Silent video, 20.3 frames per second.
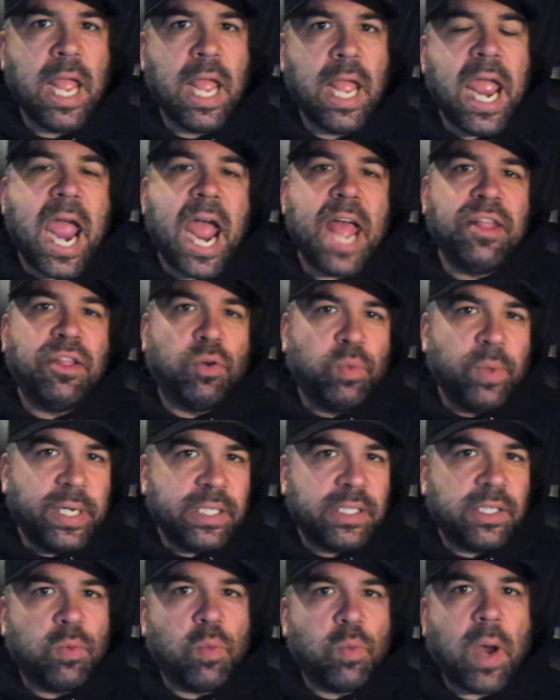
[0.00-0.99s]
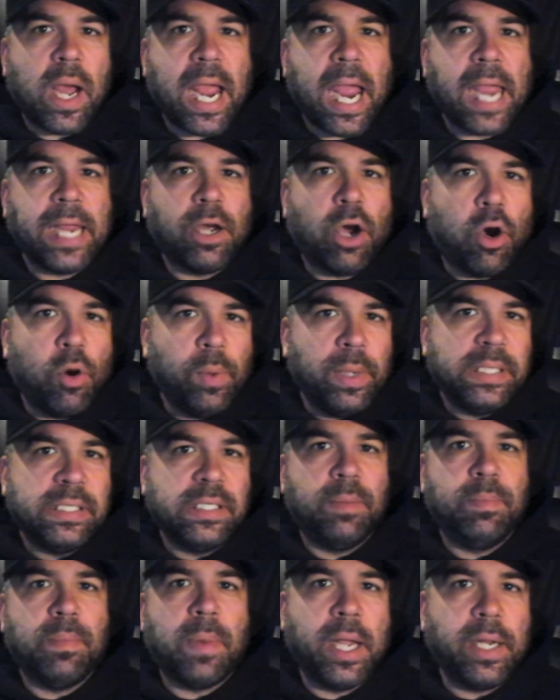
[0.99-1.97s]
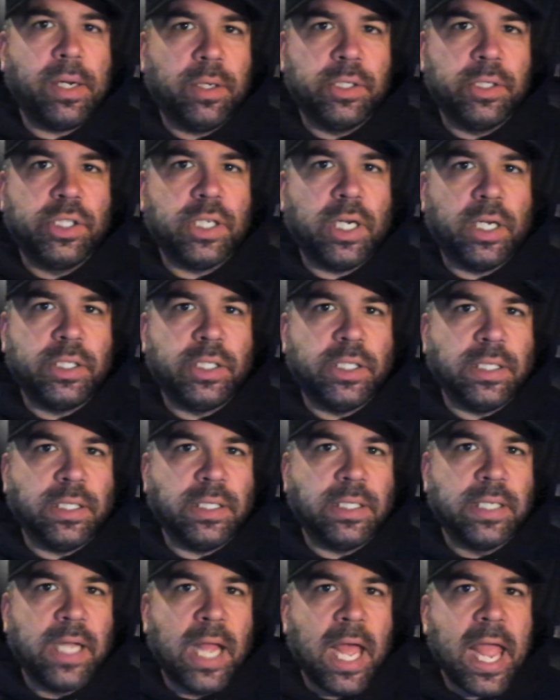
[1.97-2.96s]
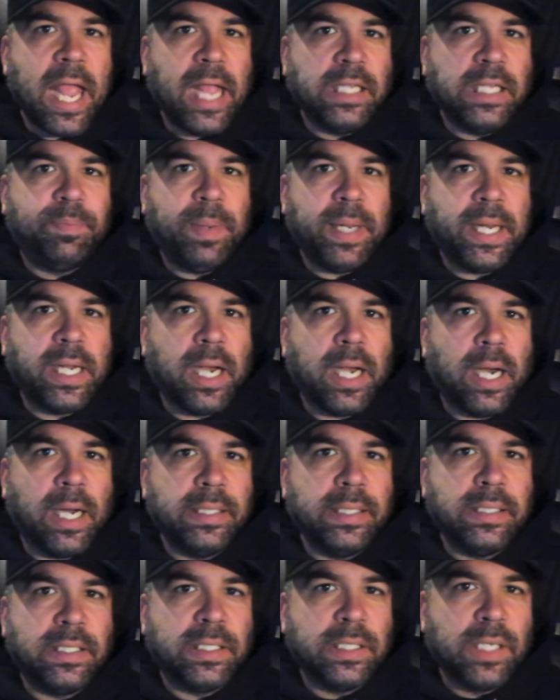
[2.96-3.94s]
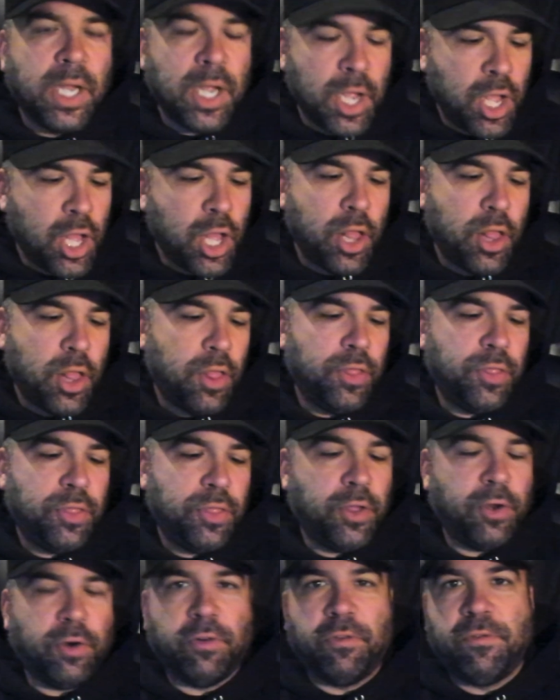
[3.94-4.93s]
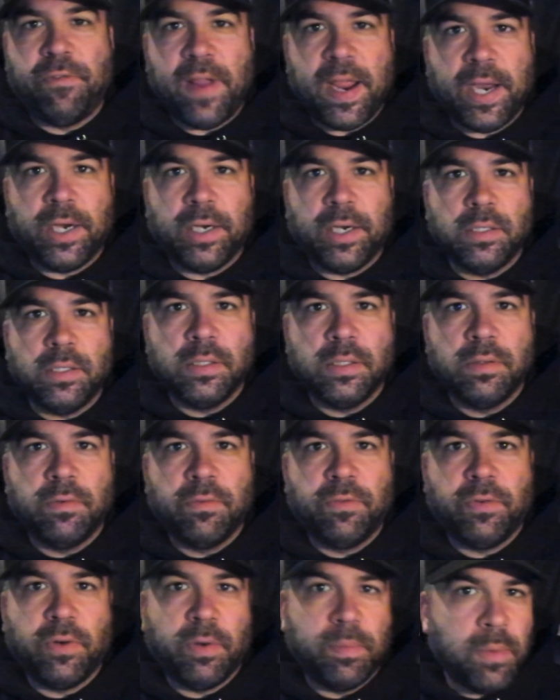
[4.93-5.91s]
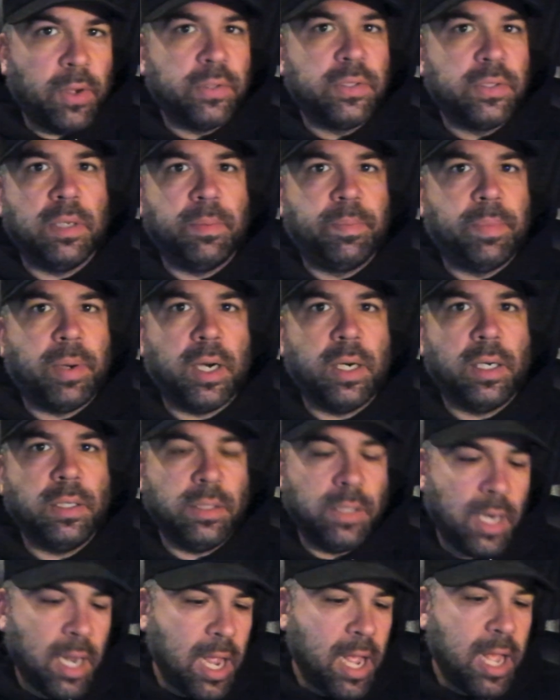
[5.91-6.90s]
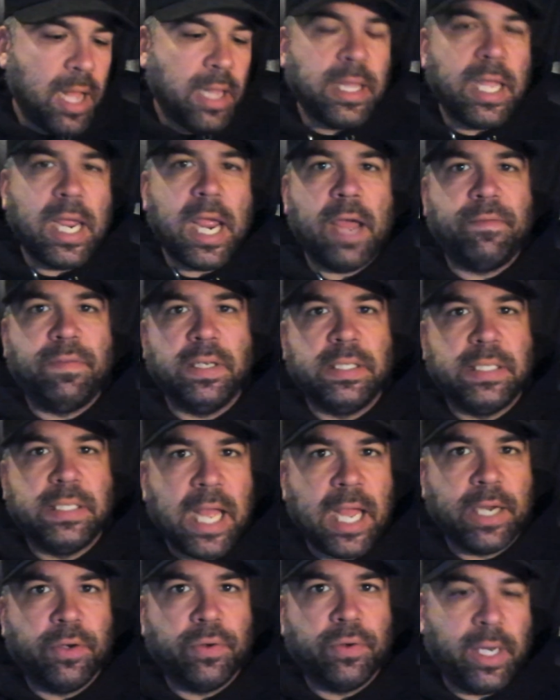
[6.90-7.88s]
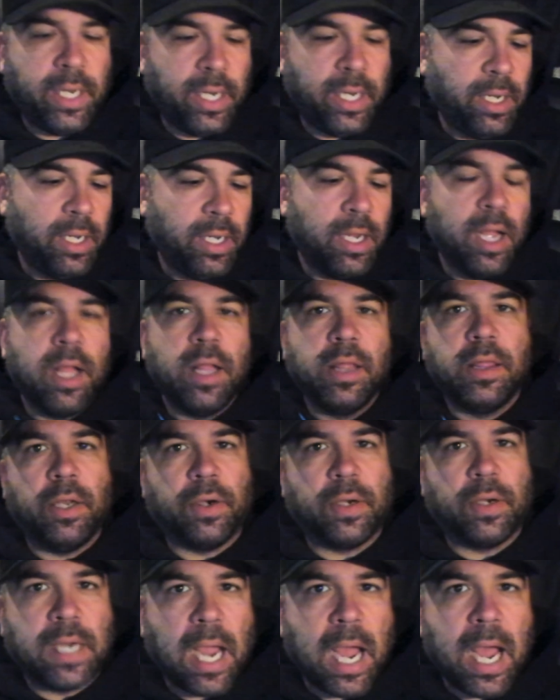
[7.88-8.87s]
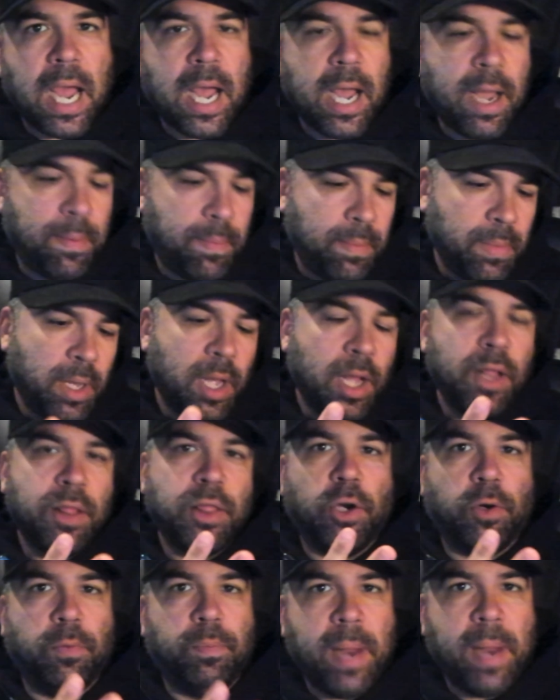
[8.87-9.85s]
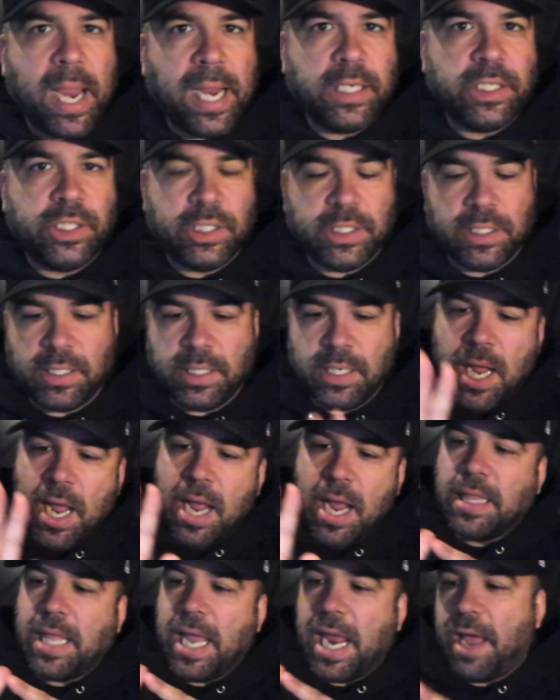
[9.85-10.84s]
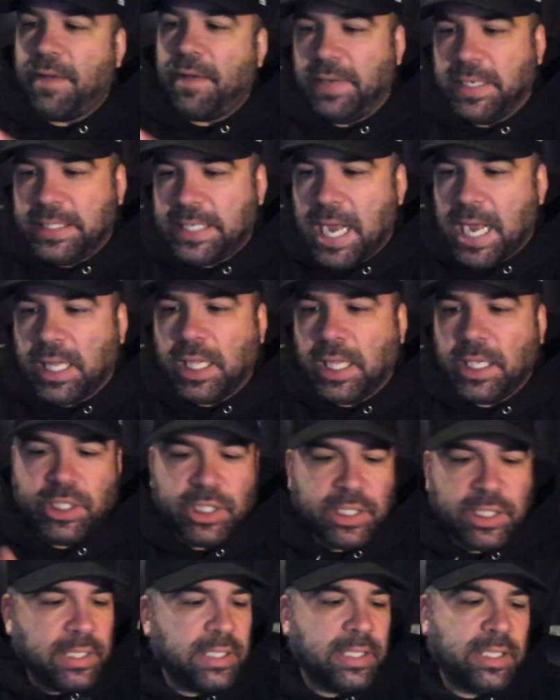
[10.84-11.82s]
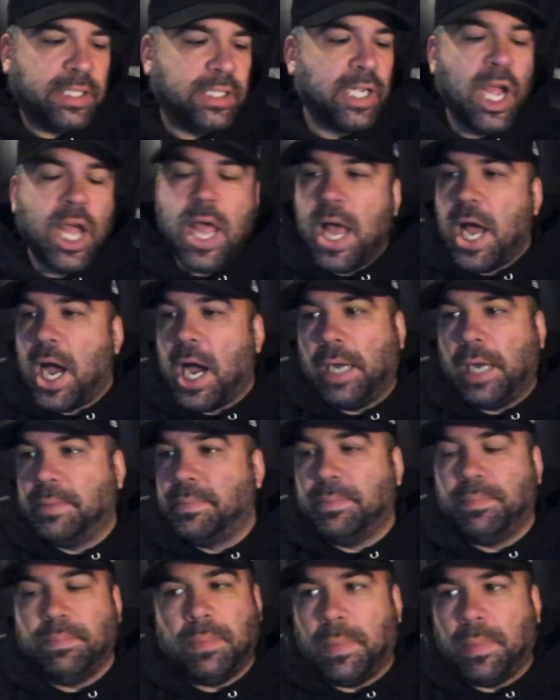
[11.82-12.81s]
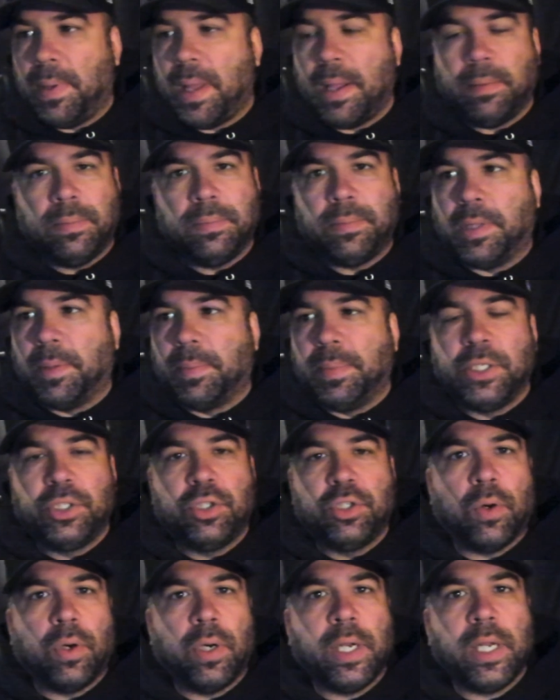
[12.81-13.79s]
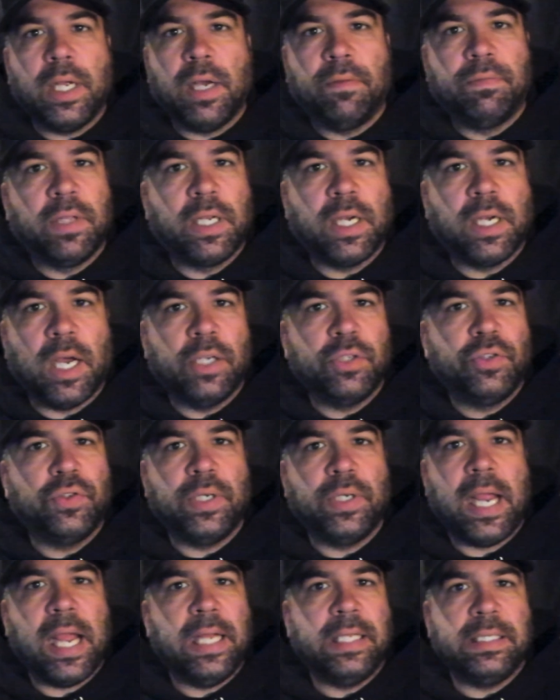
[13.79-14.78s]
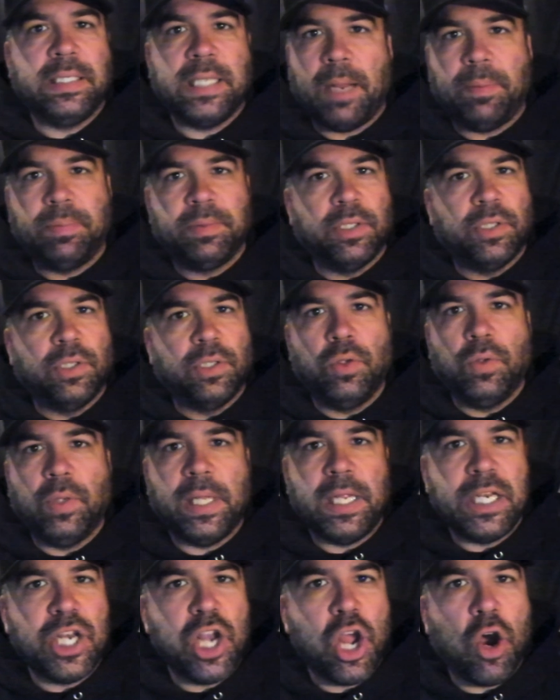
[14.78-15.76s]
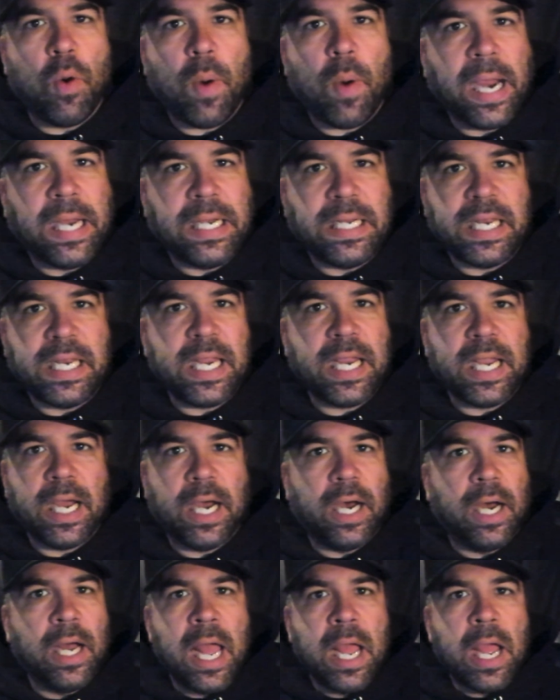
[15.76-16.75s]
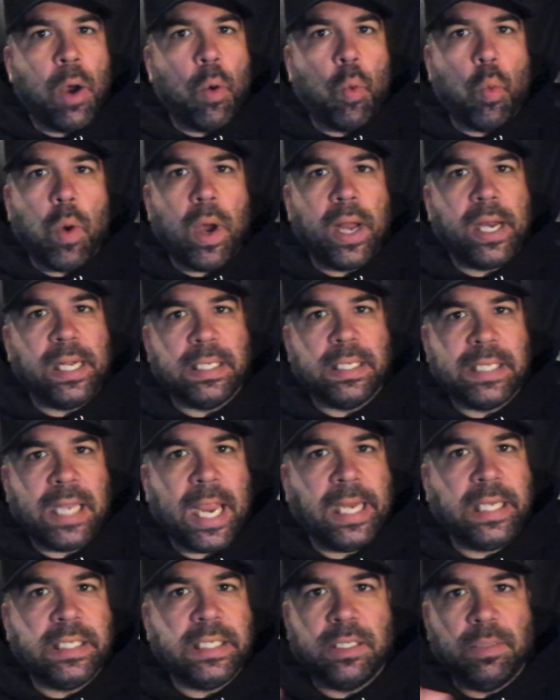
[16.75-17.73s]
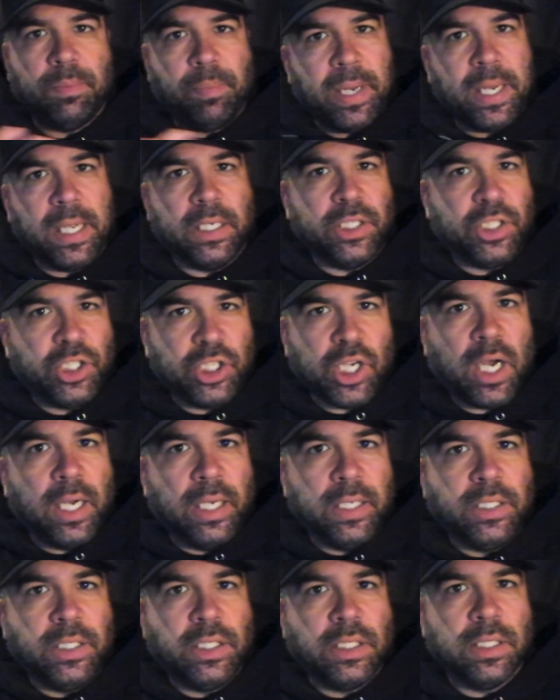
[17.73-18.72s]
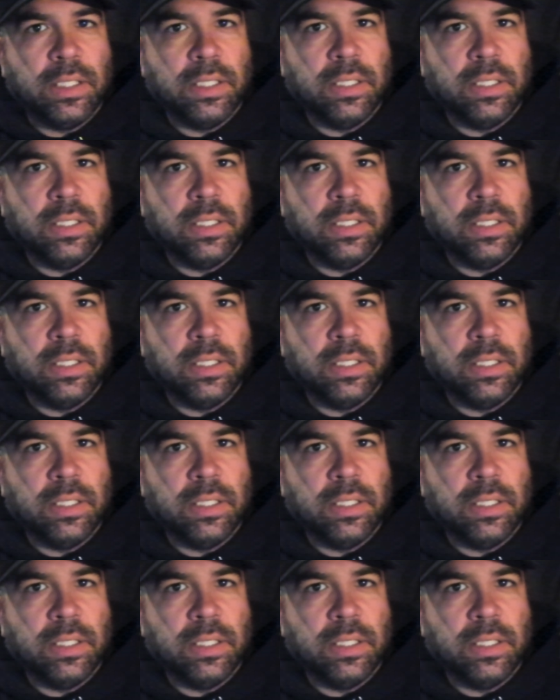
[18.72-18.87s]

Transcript: And the reason why I always admire judges is because they're fair for most of the part. They have integrity. They're calm. They're patient. They have intelligence. The majority of the country has absolutely no idea what it takes to be a judge.